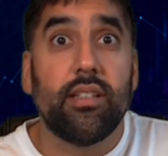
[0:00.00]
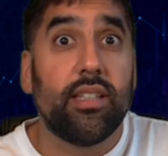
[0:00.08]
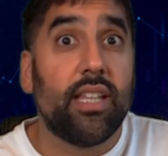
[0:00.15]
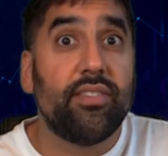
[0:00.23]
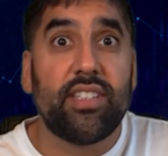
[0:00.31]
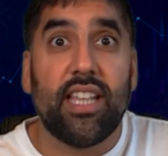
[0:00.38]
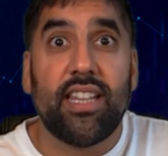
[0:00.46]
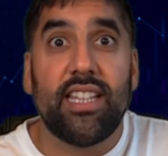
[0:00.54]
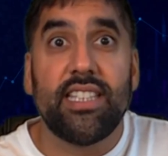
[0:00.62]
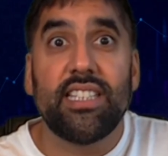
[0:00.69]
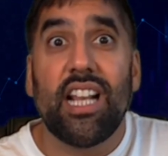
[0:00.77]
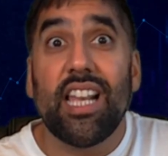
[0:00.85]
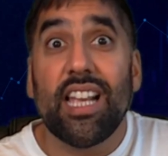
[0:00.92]
They've said
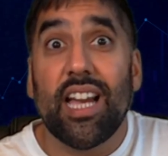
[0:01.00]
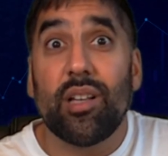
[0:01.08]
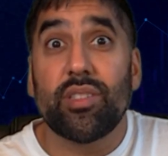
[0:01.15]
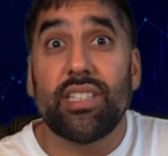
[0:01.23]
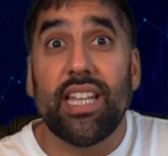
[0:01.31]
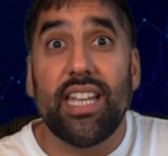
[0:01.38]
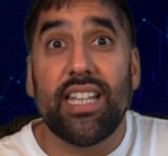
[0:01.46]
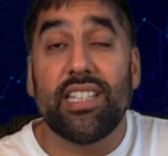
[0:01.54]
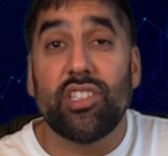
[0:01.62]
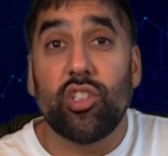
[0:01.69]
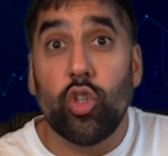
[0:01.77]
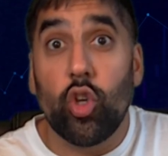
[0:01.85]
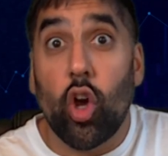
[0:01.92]
this ClickHouse stake
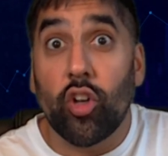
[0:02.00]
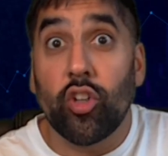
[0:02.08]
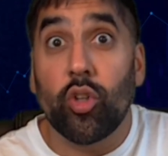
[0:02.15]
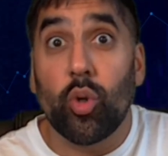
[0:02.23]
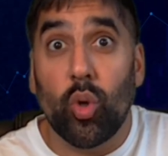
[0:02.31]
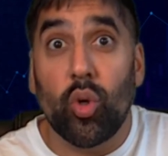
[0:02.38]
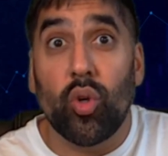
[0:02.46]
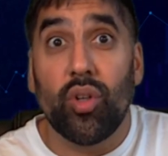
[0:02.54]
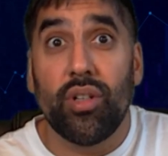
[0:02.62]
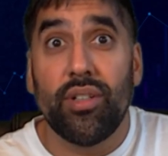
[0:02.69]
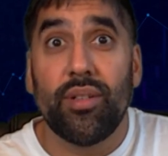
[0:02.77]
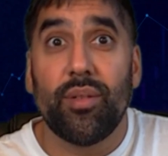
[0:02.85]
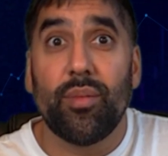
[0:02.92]
is non-core,
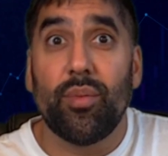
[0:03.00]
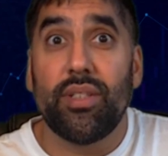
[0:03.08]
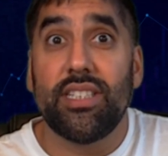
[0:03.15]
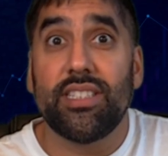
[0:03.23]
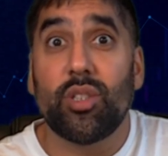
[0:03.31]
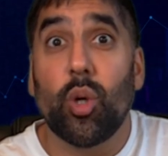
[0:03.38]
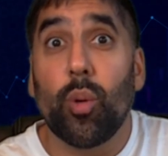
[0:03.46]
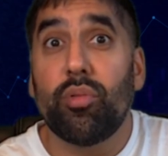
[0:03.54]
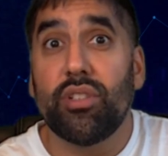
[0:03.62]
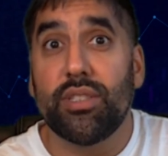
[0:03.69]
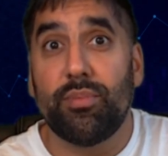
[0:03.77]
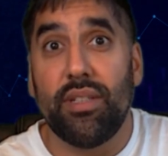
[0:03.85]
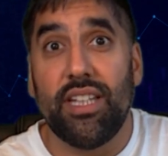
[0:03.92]
which is
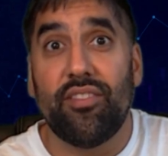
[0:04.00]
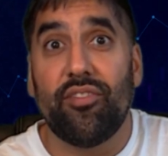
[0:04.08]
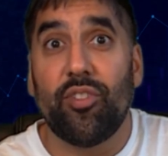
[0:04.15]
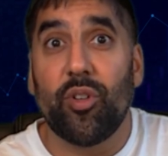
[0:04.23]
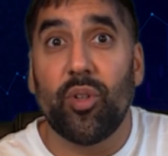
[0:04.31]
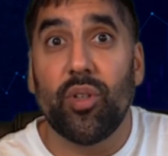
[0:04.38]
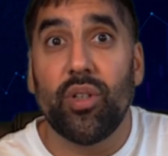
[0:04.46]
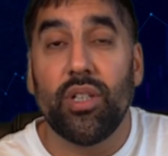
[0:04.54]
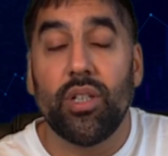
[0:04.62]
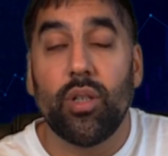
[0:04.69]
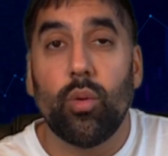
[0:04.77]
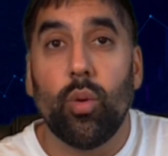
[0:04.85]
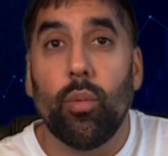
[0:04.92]
corporate speak for
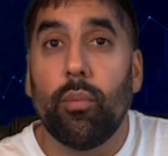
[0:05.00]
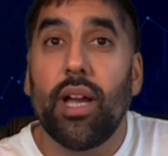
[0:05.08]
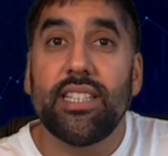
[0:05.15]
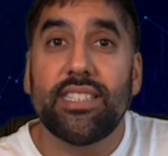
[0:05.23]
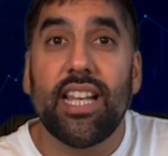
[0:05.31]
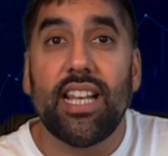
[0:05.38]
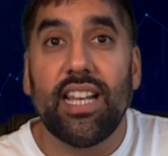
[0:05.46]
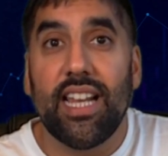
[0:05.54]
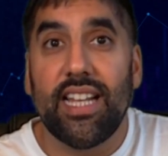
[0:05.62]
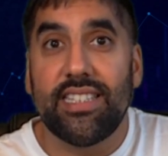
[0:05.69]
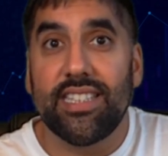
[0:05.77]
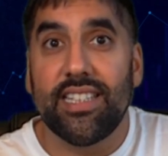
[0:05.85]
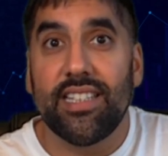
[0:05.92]
we might sell it
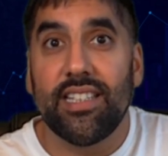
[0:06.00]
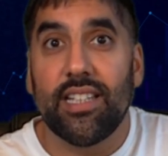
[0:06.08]
later